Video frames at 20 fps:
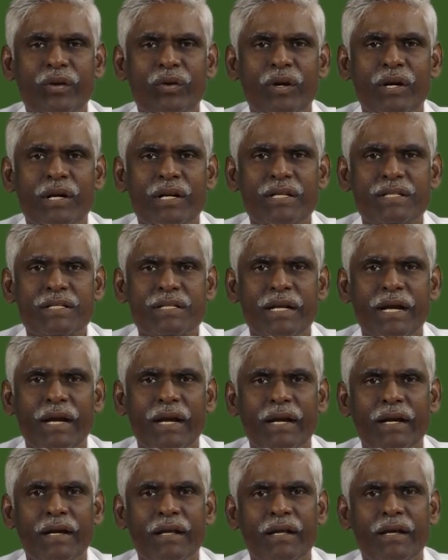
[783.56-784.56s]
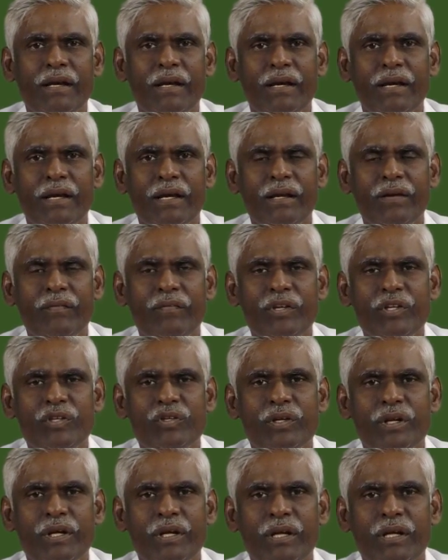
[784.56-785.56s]
to understand in
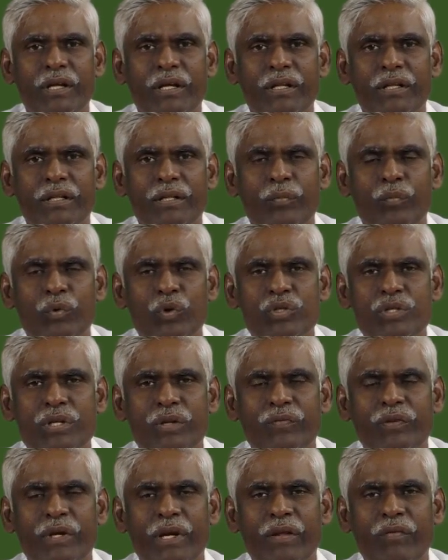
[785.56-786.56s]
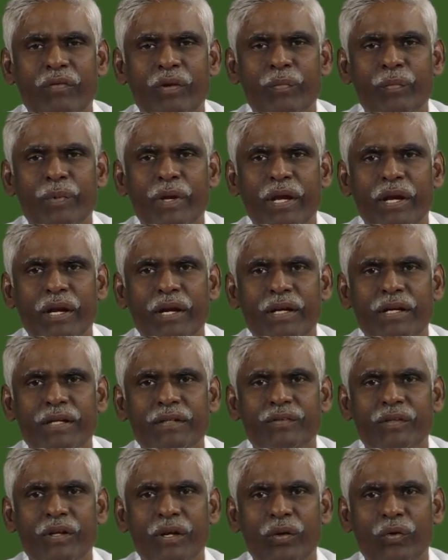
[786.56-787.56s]
which the most of the developing
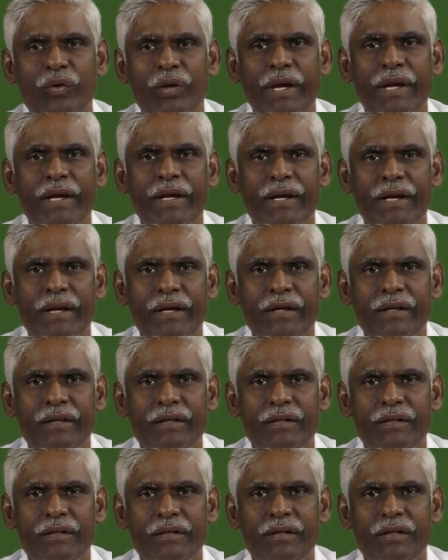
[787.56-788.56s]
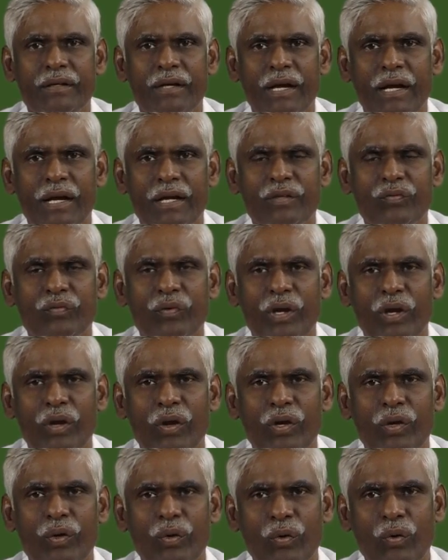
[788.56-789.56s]
countries are located. As we all
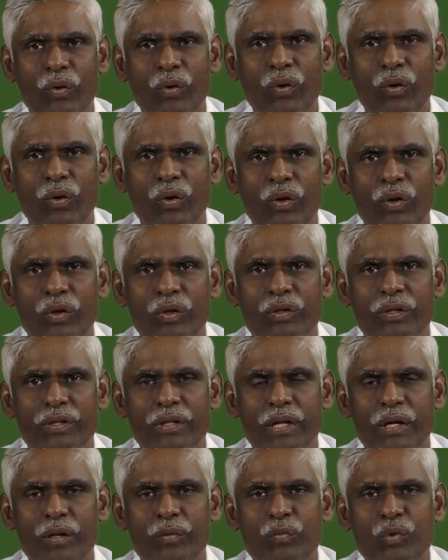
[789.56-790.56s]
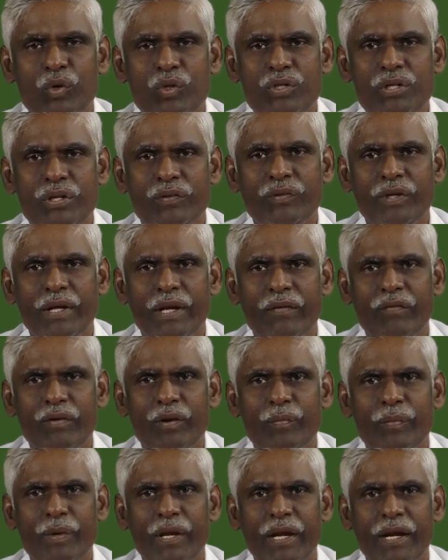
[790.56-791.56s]
know that most of the
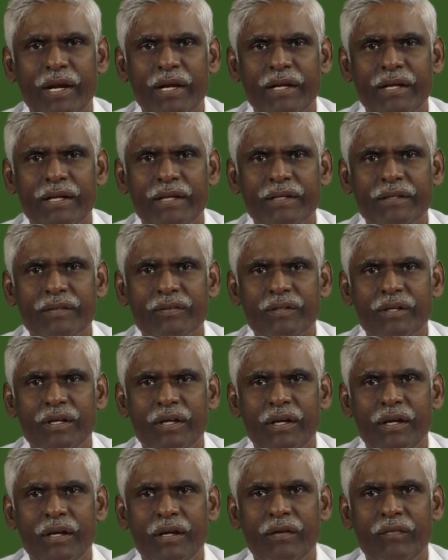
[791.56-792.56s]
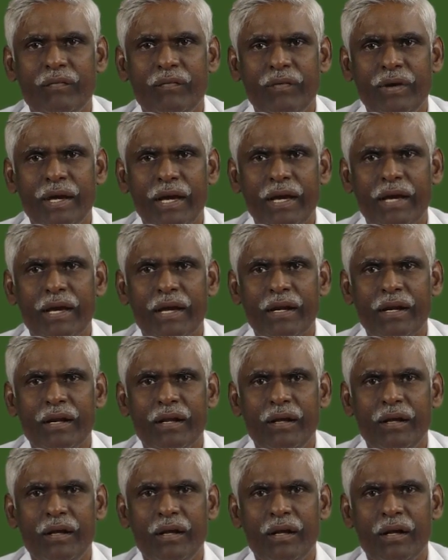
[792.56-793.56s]
developing countries where
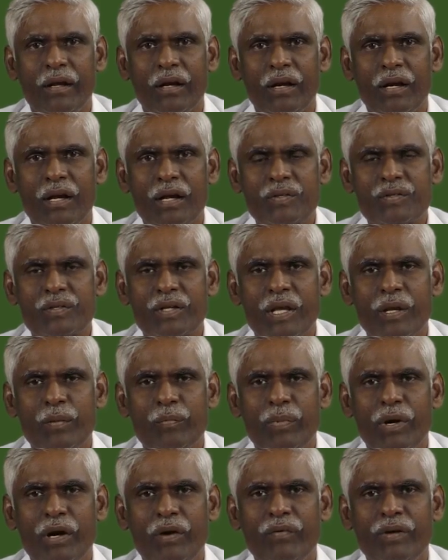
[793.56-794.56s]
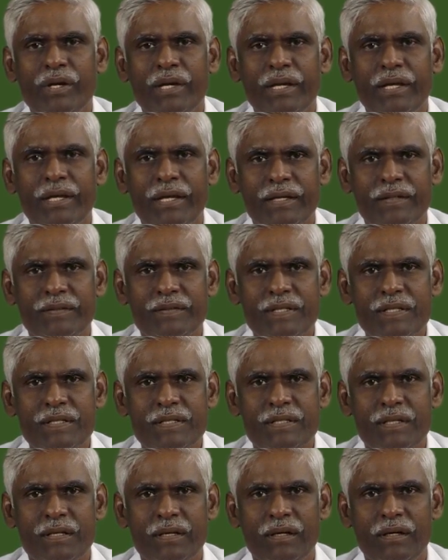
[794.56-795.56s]
large scale poverty
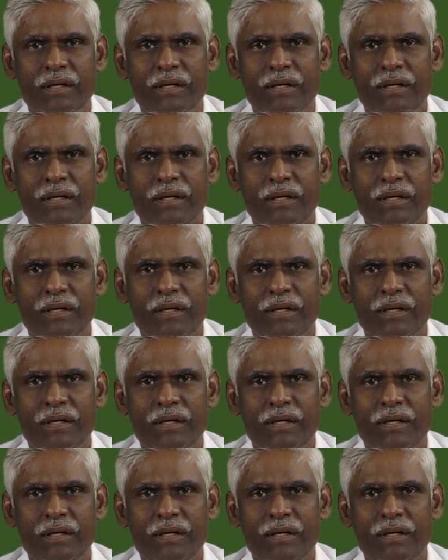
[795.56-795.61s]
exists,